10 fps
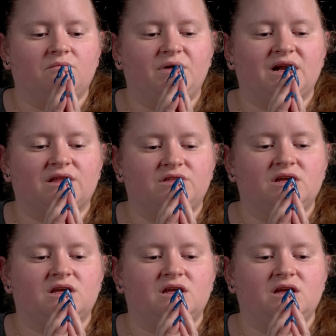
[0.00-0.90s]
but I
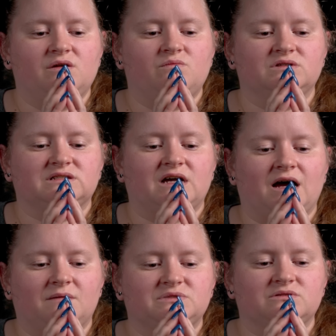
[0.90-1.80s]
think he was
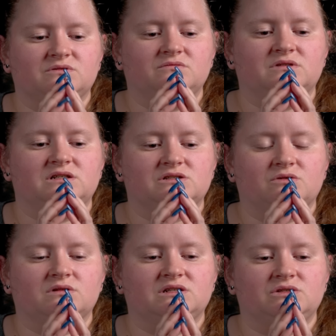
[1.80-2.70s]
absolutely and
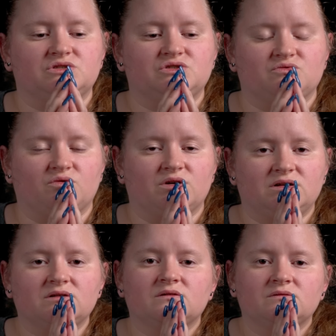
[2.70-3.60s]
totally destroyed.